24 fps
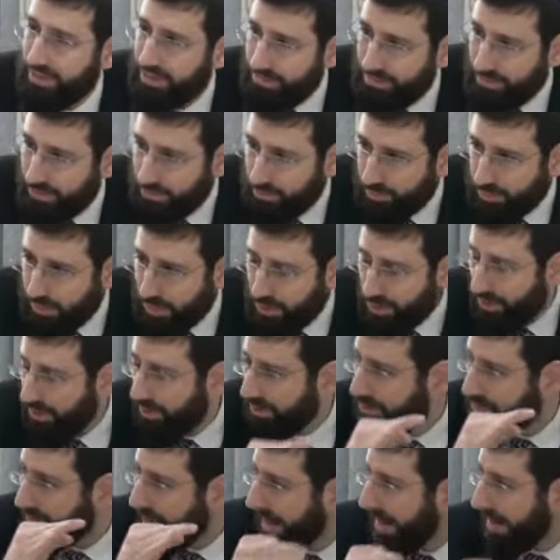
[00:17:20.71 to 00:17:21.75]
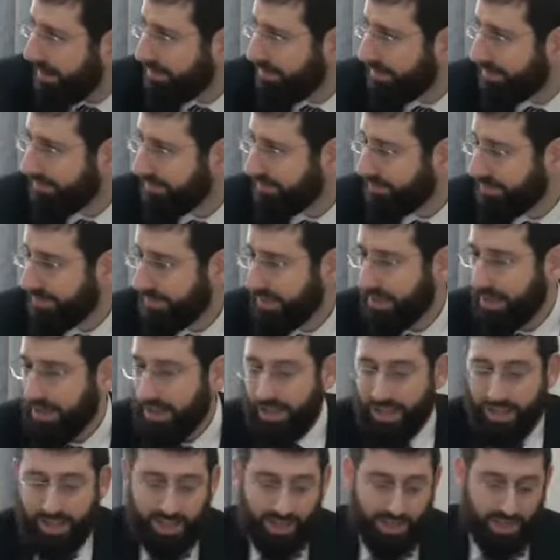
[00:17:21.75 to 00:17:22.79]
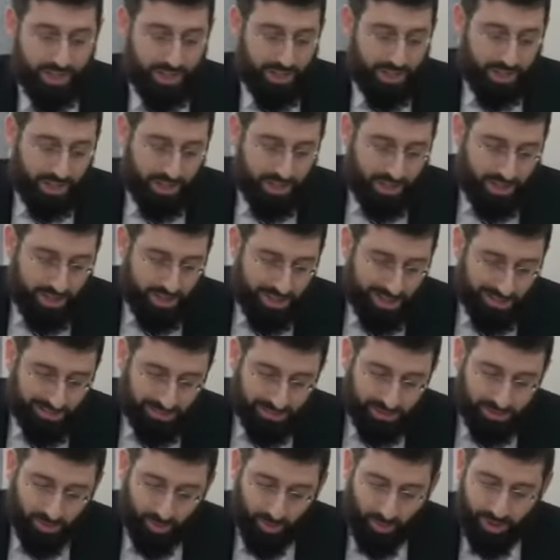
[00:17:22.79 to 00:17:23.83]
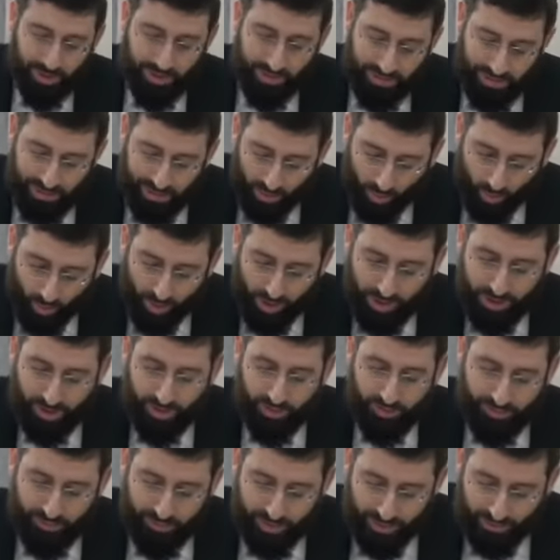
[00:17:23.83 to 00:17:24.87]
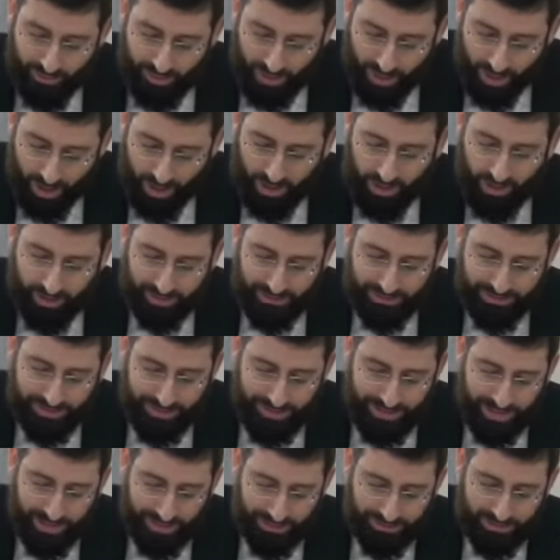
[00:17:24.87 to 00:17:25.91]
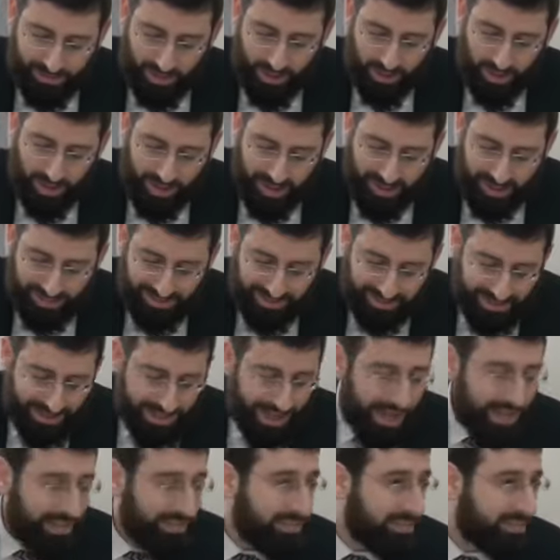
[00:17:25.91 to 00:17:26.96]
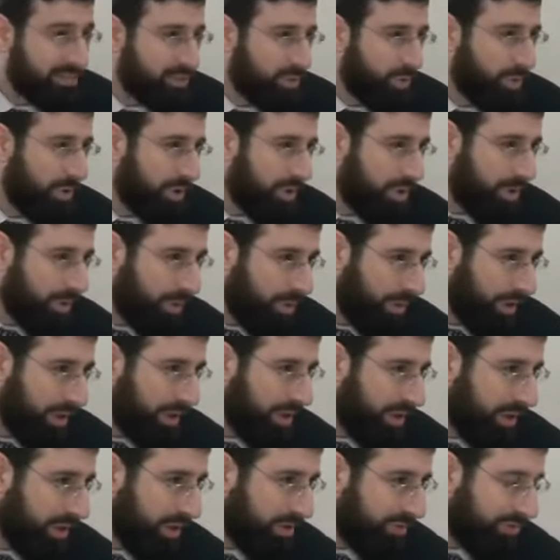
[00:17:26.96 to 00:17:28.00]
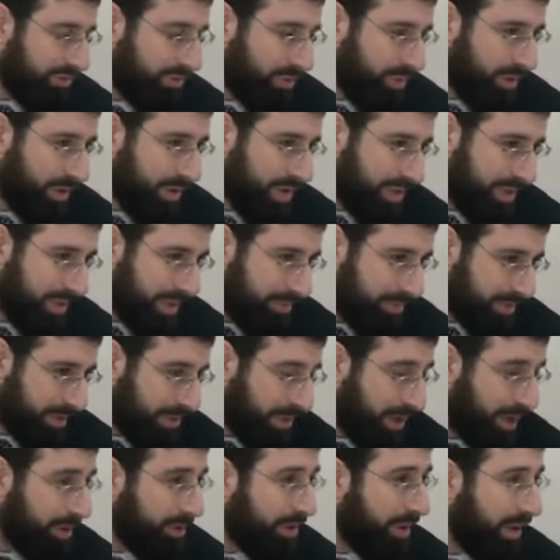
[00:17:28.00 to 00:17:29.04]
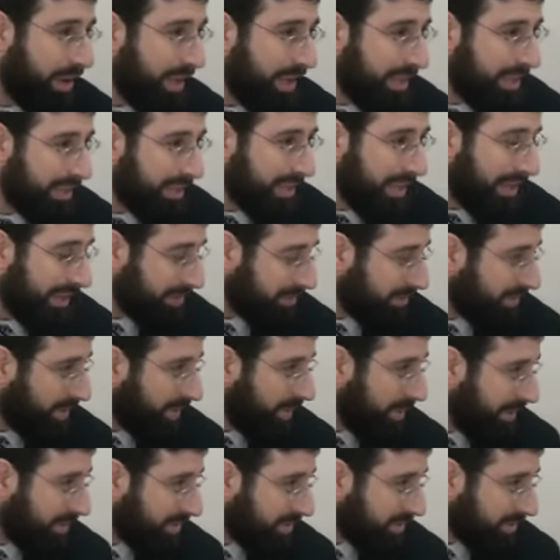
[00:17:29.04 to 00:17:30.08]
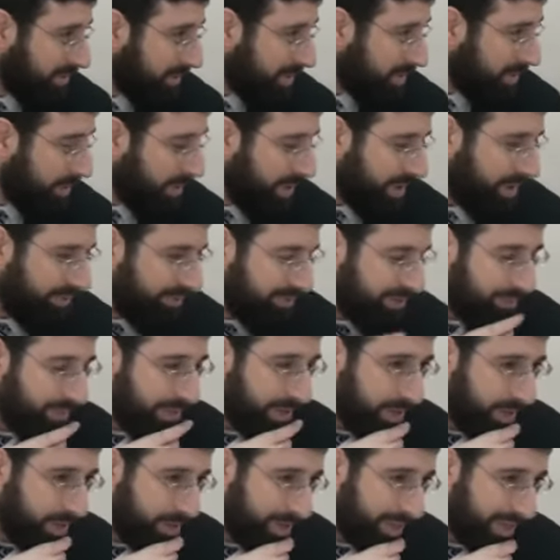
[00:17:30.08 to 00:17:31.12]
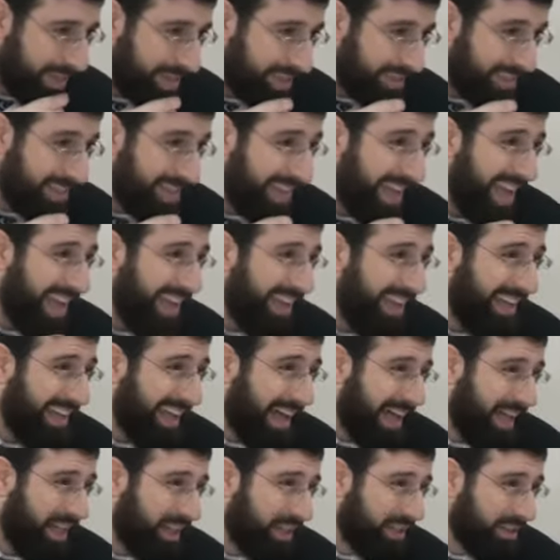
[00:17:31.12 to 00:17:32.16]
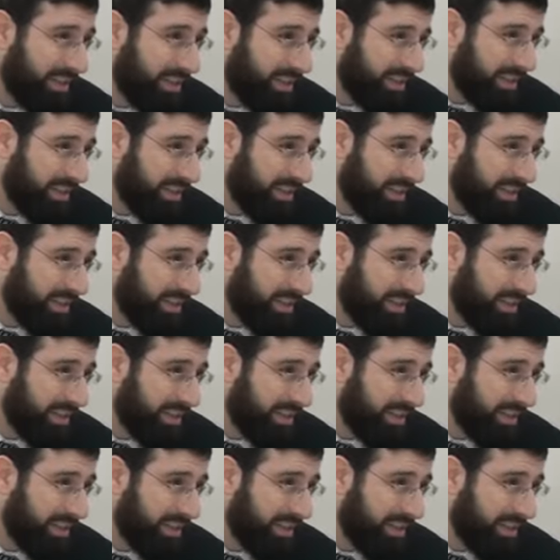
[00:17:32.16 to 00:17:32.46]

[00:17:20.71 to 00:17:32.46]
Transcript: the most pure drop. They stored the oil for the menachos in the azara. They did not store the oil for the menorah in the azara. They stored the oil for menorah in the heichal.